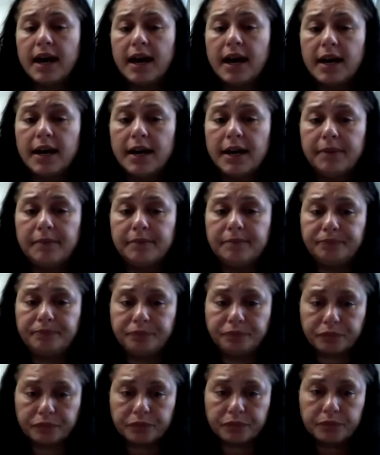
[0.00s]
Um,
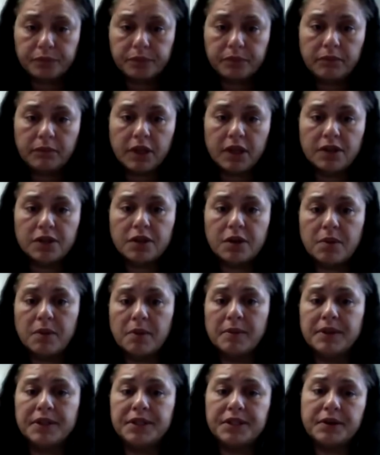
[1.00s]
so
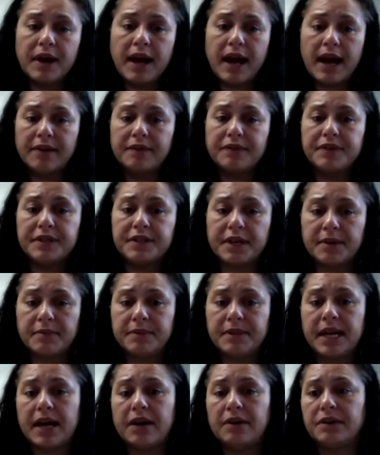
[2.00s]
when we do have
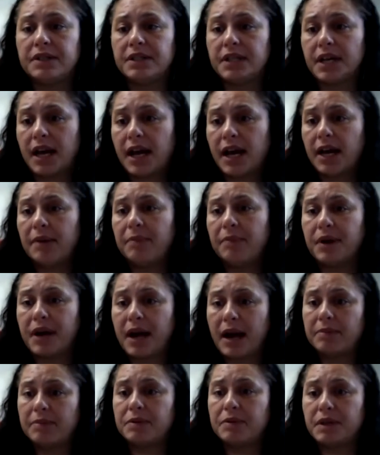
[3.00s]
some downtime,
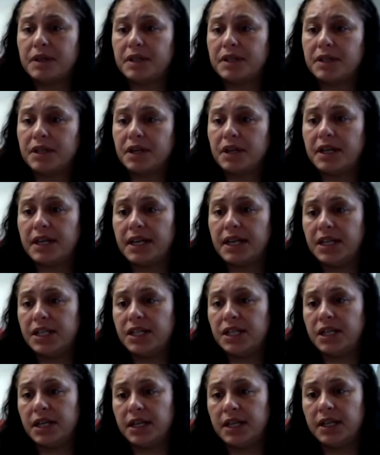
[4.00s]
perhaps we can start
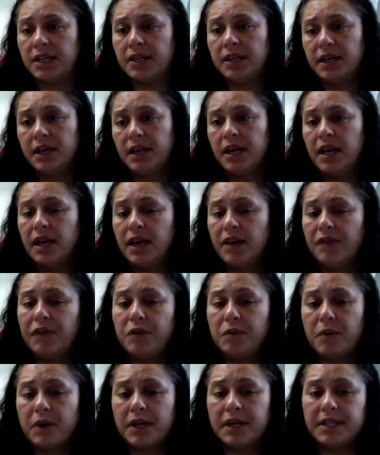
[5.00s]
engaging in if
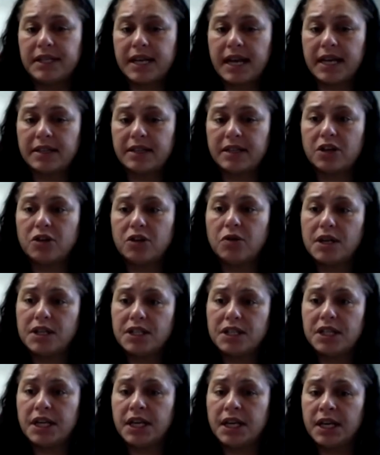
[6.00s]
you wanted to ask a
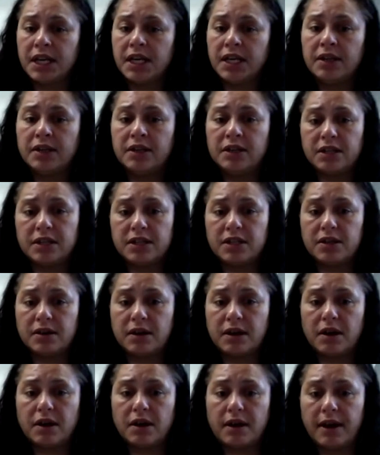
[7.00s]
question, just
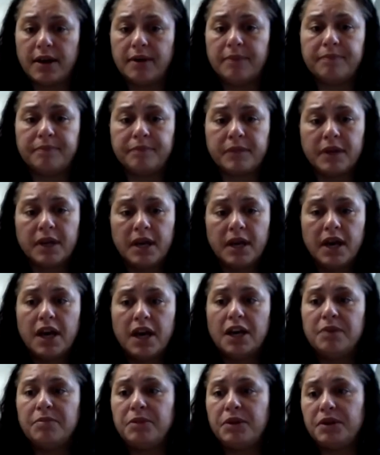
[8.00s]
uh, um,
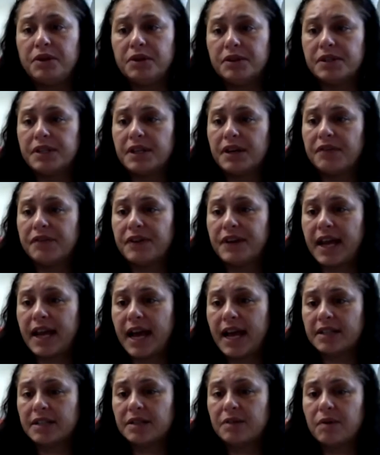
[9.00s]
unmute yourself and
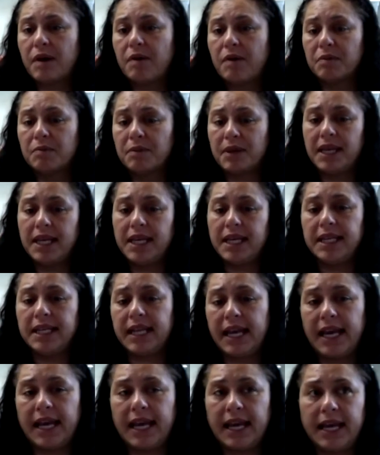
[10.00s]
ask while we're making
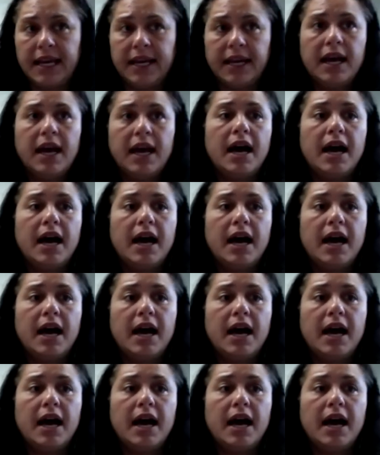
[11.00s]
lei.